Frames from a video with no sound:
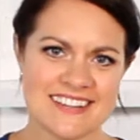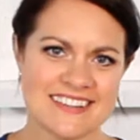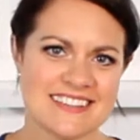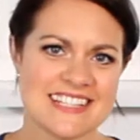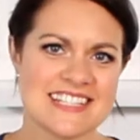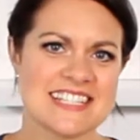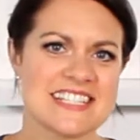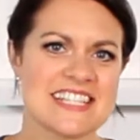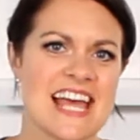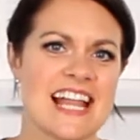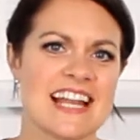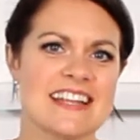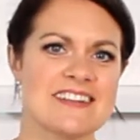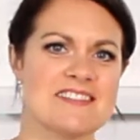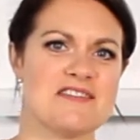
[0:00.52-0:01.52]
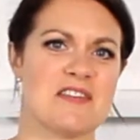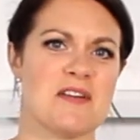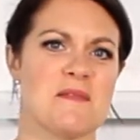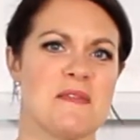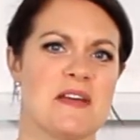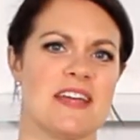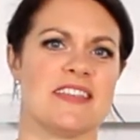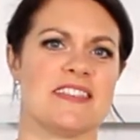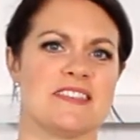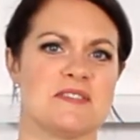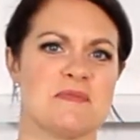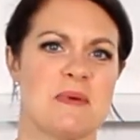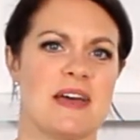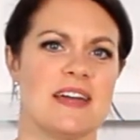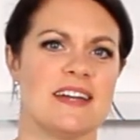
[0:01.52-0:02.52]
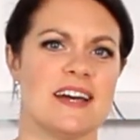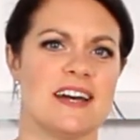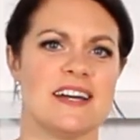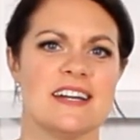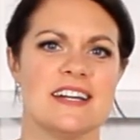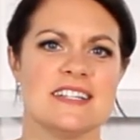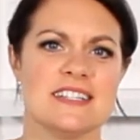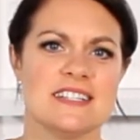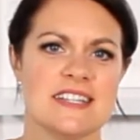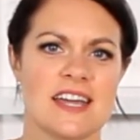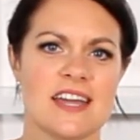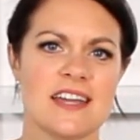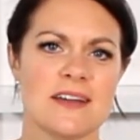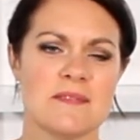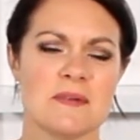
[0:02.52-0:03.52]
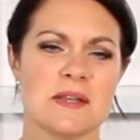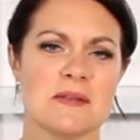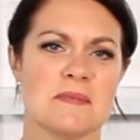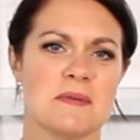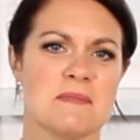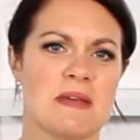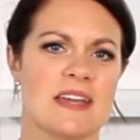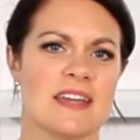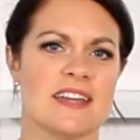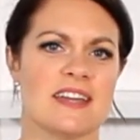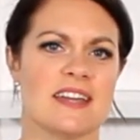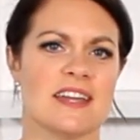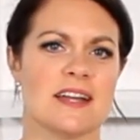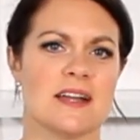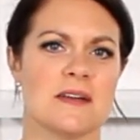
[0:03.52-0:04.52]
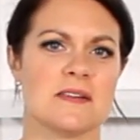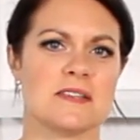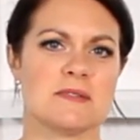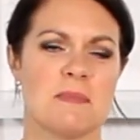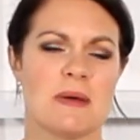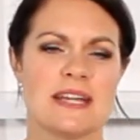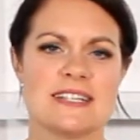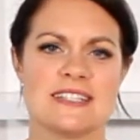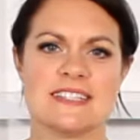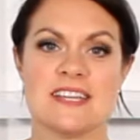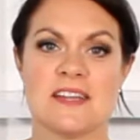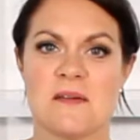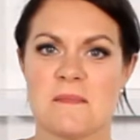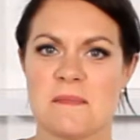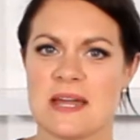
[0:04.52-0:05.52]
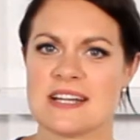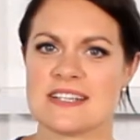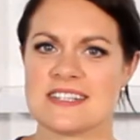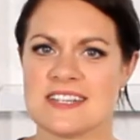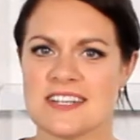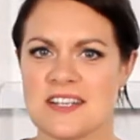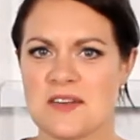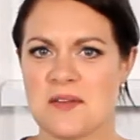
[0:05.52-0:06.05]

Hello, this is Ellen from Healthaspire. Today I'm going to be making spicy Mexican